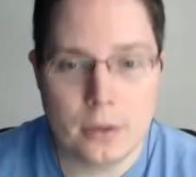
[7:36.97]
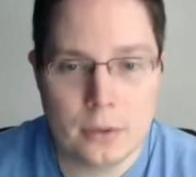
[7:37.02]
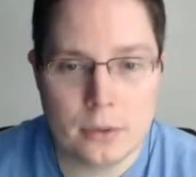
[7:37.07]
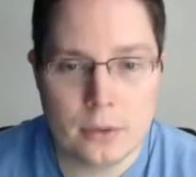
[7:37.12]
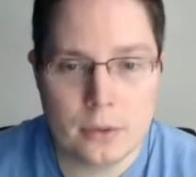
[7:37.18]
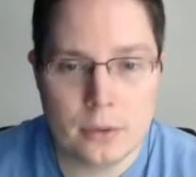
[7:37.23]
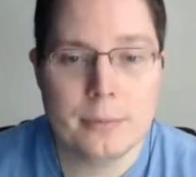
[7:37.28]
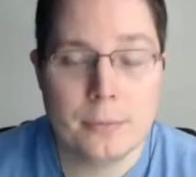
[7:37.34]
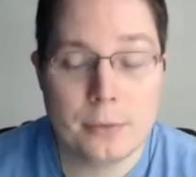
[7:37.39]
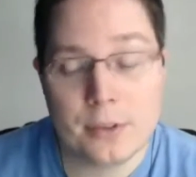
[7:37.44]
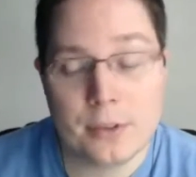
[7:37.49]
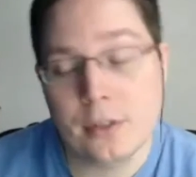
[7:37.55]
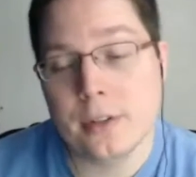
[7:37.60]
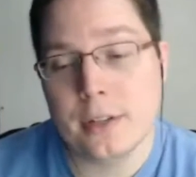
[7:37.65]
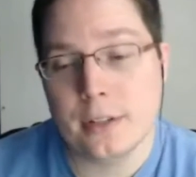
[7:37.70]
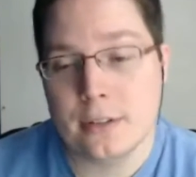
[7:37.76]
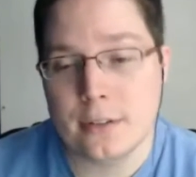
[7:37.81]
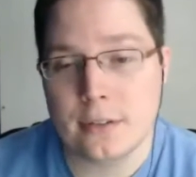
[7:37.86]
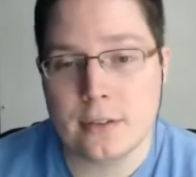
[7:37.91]
Okay,
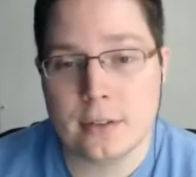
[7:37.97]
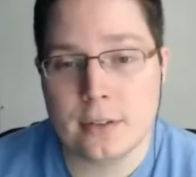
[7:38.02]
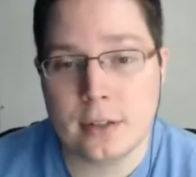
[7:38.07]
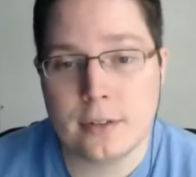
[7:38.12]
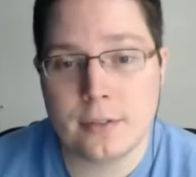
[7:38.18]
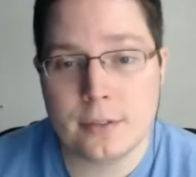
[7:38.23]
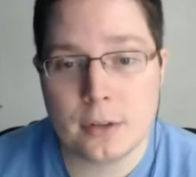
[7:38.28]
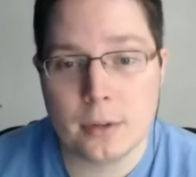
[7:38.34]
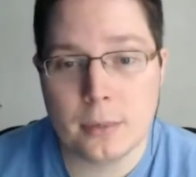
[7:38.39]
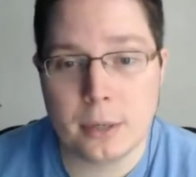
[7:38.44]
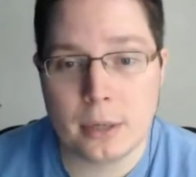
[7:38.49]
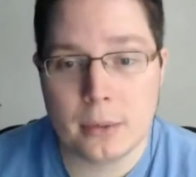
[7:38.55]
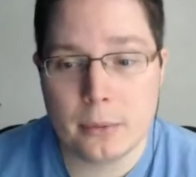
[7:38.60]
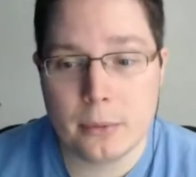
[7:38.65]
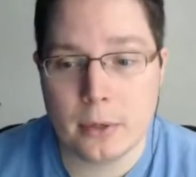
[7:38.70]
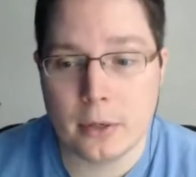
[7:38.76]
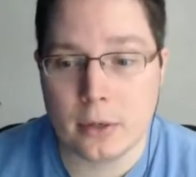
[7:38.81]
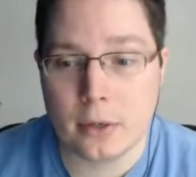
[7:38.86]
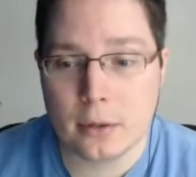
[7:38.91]
still that's a significant
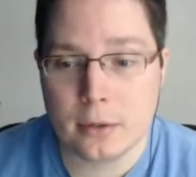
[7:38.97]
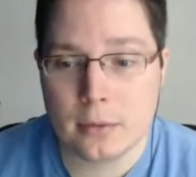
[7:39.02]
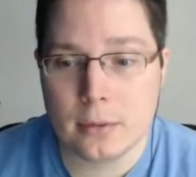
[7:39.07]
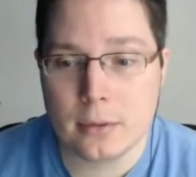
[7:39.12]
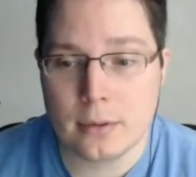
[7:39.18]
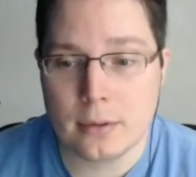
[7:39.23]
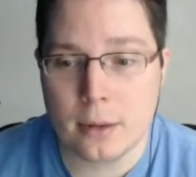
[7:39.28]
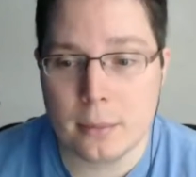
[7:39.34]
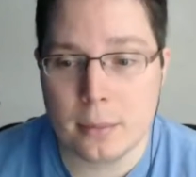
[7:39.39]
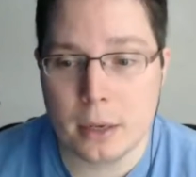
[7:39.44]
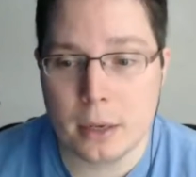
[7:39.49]
amount of work. That's not